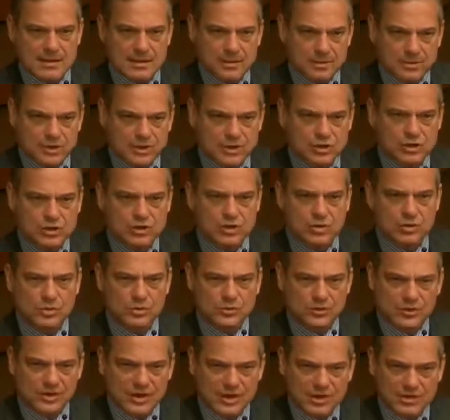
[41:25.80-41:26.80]
which
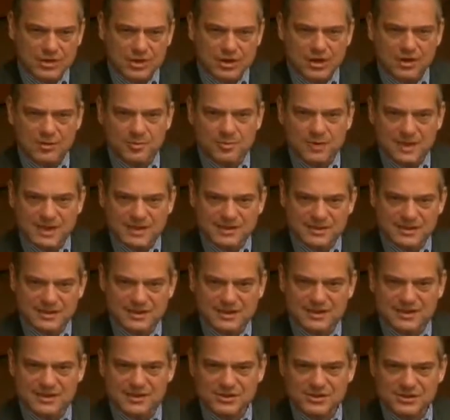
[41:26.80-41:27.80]
shows how complex it
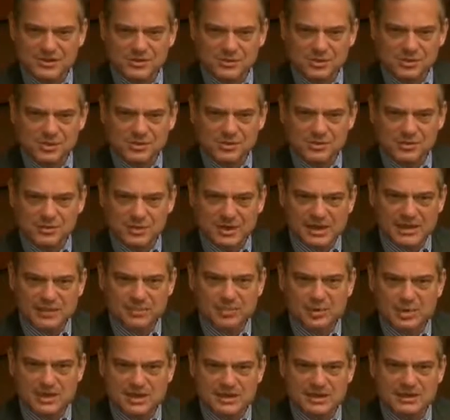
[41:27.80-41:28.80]
is to build
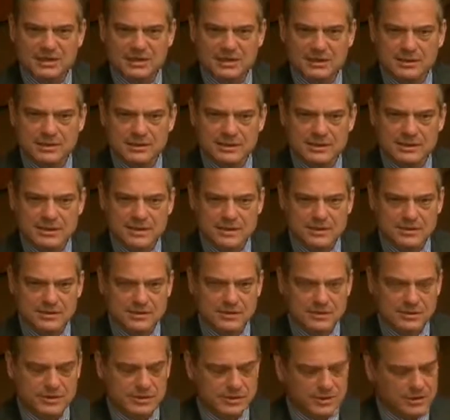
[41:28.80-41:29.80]
political
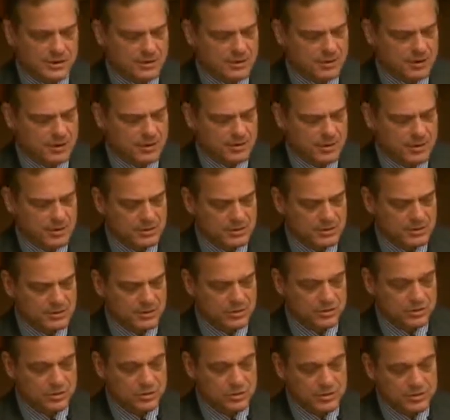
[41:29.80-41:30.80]
consensus around
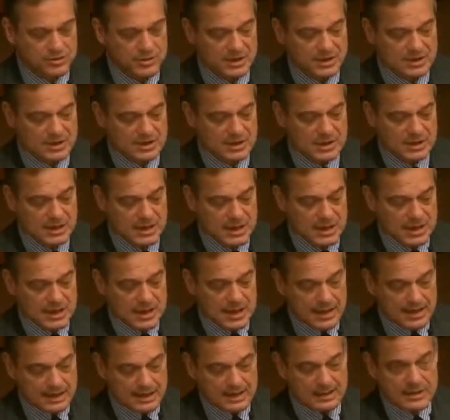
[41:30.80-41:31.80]
institutions. But
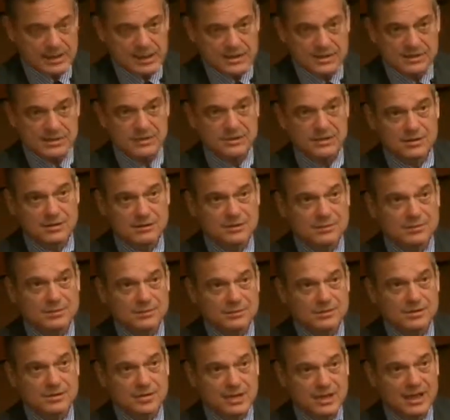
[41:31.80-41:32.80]
I think that's
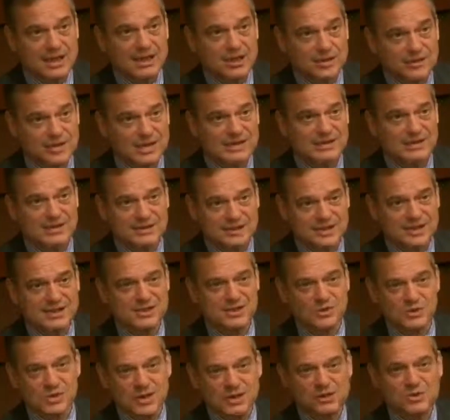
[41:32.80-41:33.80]
the kind of
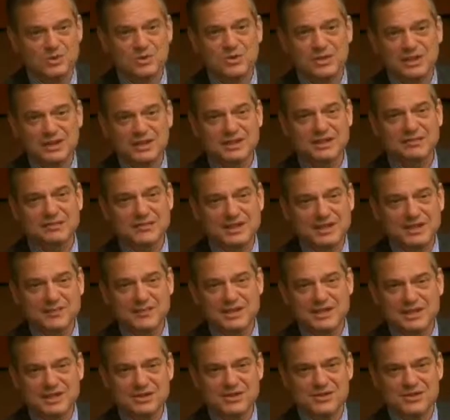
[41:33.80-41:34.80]
exercise we are doing many,
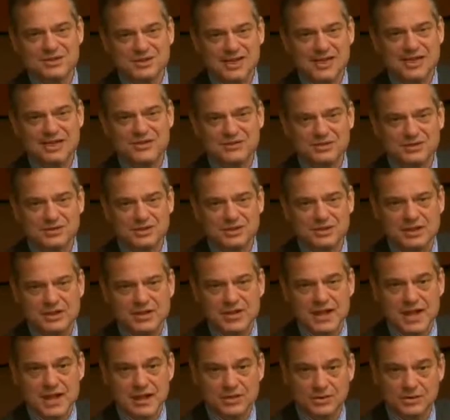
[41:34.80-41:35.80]
many years after.
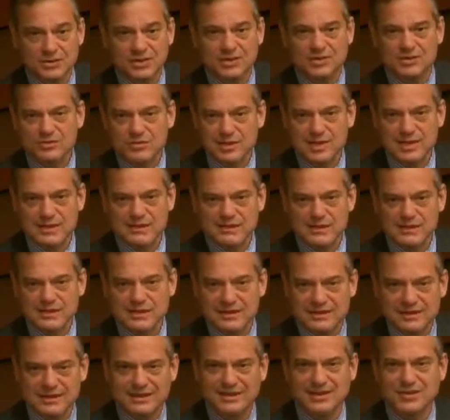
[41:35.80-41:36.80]
And you need crisis.
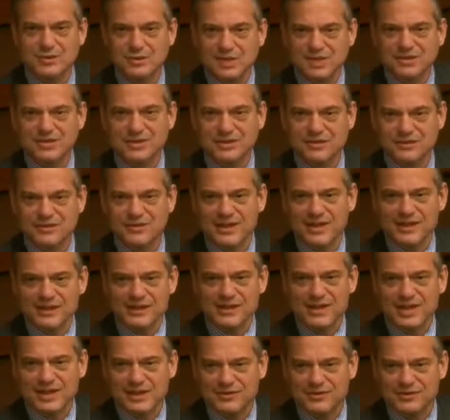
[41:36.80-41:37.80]
I think they created the
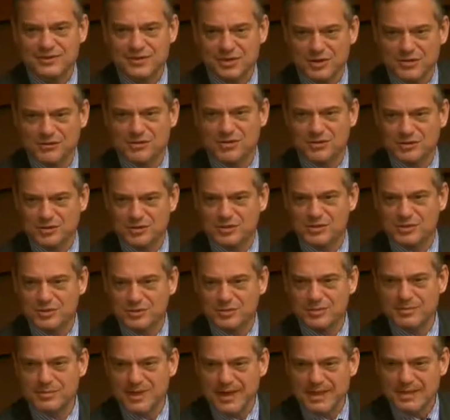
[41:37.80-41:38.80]
Fed after a
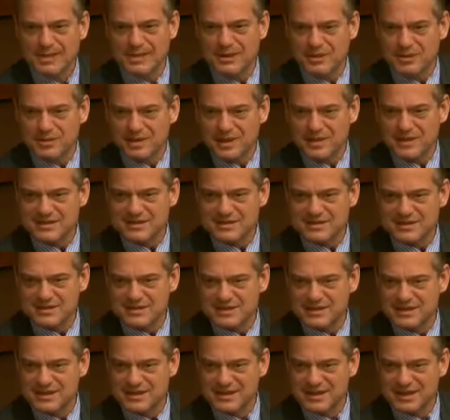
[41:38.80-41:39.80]
few banking
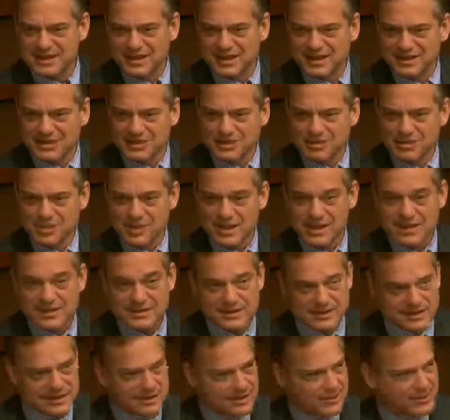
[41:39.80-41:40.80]
crises in the US,
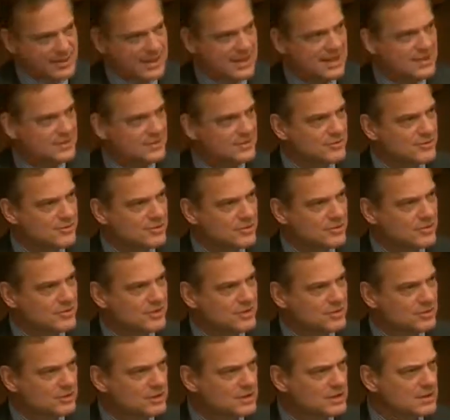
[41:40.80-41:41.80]
and they realize, of course,
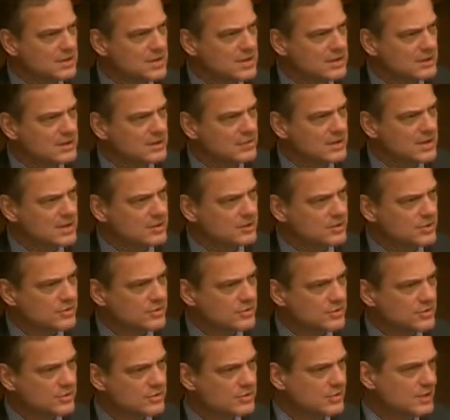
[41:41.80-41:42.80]
that you need a lender of last
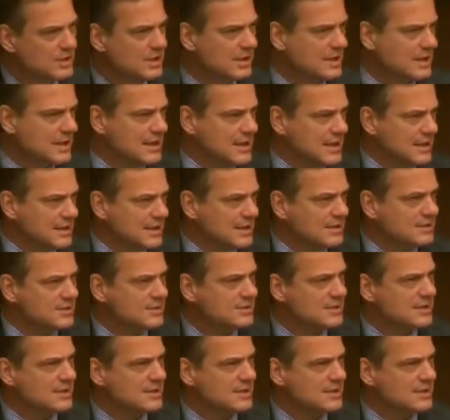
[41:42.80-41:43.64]
resort. That's the